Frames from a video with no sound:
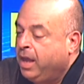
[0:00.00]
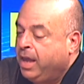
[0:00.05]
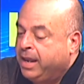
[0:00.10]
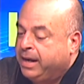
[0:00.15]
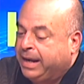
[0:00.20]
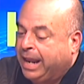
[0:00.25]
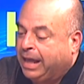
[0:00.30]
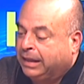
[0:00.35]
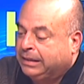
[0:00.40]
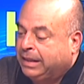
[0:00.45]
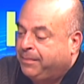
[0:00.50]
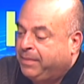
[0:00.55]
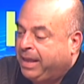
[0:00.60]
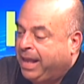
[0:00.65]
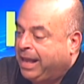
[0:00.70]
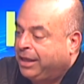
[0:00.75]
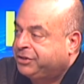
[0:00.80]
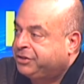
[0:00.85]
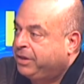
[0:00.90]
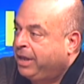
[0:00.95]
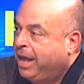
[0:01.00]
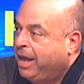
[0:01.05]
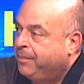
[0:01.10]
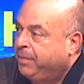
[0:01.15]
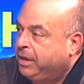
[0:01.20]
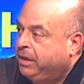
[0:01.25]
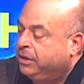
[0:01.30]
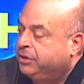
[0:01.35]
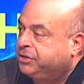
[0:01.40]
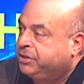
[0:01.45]
Now let me ask you, how
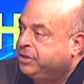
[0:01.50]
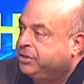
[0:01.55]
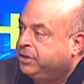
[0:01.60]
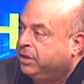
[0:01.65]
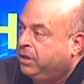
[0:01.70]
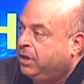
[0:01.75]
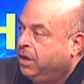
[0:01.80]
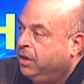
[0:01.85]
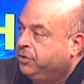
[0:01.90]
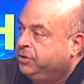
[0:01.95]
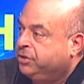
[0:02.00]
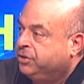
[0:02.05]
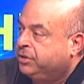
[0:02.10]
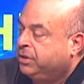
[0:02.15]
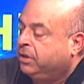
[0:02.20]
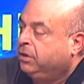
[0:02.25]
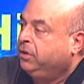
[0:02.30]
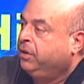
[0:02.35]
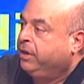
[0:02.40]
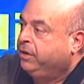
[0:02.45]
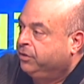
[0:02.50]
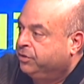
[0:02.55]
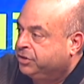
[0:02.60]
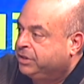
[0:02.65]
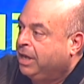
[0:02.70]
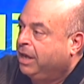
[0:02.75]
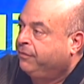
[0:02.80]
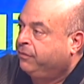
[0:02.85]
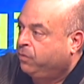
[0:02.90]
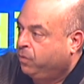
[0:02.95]
many assistant coaches, including
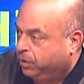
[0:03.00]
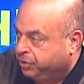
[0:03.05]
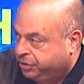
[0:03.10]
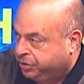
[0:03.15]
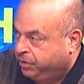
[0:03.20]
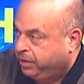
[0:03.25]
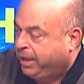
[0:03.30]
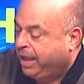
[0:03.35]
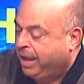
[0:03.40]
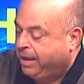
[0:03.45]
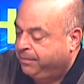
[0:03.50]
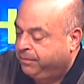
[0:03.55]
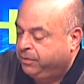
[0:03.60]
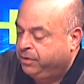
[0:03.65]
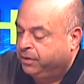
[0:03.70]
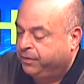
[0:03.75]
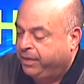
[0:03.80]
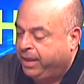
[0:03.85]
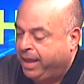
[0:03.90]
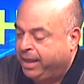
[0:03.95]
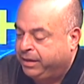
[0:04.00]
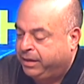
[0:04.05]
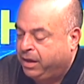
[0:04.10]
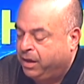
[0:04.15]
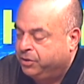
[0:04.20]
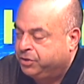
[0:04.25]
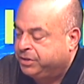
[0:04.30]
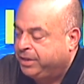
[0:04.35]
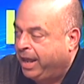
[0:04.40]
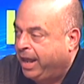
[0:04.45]
yourself, of course you're the head
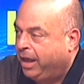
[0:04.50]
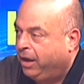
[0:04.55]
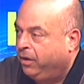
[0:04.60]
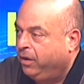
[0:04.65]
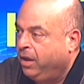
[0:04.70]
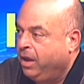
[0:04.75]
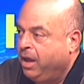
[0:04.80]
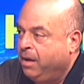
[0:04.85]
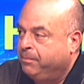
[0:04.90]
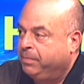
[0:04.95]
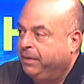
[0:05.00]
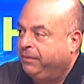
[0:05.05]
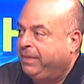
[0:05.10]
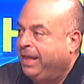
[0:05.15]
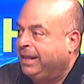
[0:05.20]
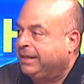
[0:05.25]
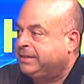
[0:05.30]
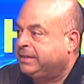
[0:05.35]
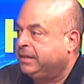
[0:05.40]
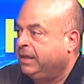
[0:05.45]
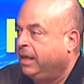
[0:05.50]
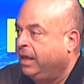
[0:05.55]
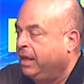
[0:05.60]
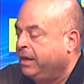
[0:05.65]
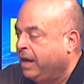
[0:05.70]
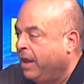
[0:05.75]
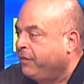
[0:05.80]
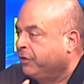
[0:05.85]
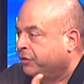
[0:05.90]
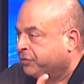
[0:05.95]
coach now, but that's
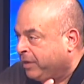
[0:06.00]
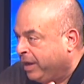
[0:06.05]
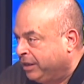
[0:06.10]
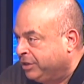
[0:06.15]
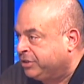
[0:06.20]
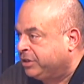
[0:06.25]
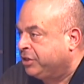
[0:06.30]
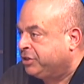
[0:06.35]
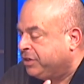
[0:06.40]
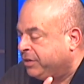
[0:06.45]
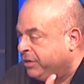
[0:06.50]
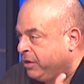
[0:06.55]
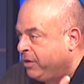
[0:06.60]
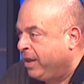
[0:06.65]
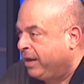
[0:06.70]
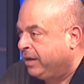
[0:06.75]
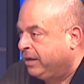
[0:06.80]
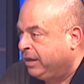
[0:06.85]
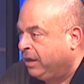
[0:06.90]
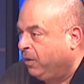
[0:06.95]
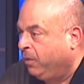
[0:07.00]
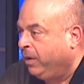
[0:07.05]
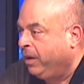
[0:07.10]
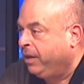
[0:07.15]
another transition that you had to deal with.